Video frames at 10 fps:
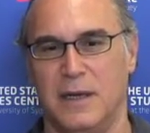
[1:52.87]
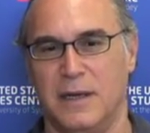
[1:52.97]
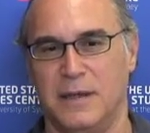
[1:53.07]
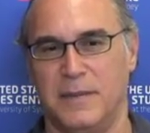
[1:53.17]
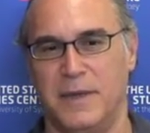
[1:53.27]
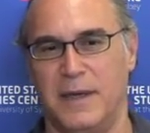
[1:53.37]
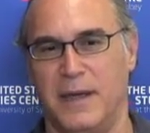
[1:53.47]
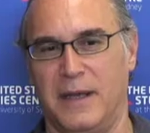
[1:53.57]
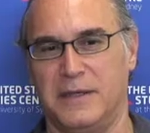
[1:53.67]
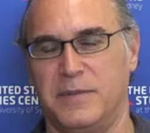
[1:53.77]

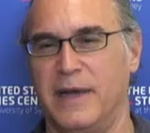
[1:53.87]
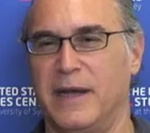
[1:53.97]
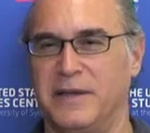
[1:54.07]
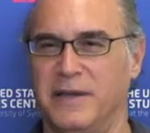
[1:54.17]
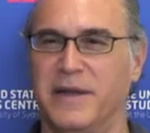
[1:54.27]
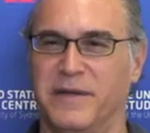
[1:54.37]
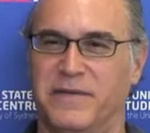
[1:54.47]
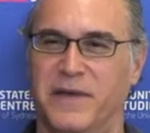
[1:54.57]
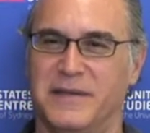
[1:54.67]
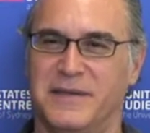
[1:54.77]
has been acting like a
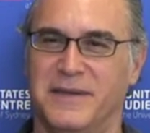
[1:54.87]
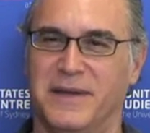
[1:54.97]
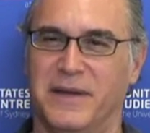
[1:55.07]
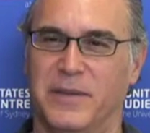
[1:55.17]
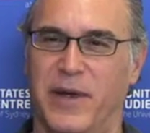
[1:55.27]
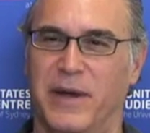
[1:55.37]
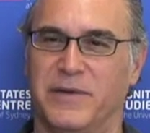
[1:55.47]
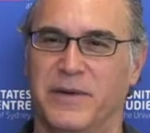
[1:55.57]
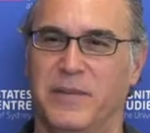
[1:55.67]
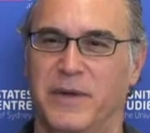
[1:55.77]
fence, like a
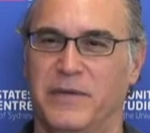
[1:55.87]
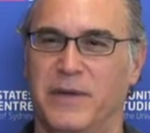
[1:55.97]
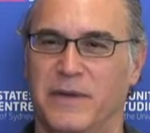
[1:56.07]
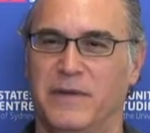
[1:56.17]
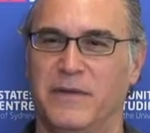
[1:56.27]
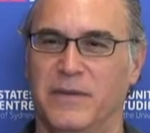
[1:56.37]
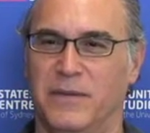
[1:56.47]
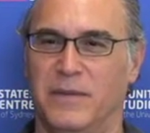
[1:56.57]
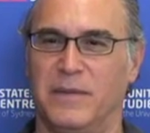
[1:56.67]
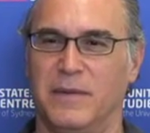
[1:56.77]
boundary between the
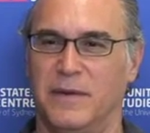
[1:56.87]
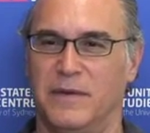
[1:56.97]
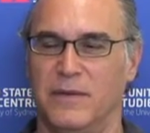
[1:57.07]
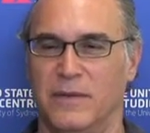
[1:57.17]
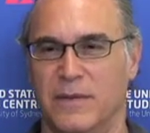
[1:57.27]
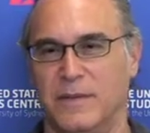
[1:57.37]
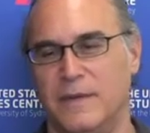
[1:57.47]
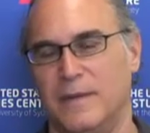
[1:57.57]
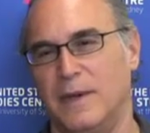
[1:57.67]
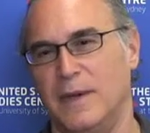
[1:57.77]
two groups.
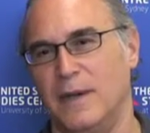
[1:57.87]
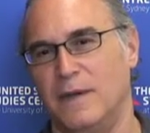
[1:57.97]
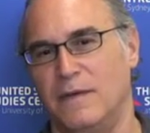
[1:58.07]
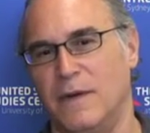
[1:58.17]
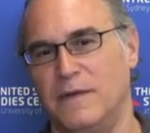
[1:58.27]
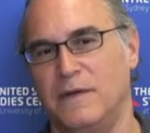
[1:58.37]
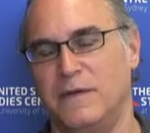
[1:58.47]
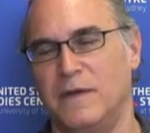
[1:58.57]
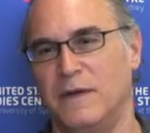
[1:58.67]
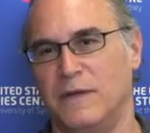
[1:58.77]
So I was
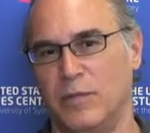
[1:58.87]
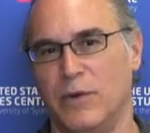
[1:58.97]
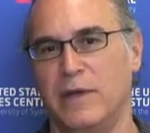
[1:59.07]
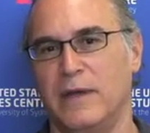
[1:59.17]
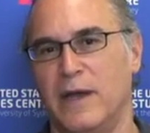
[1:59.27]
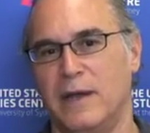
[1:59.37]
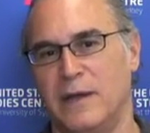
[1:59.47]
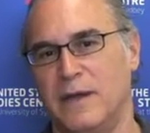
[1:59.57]
interested in exploring that, and I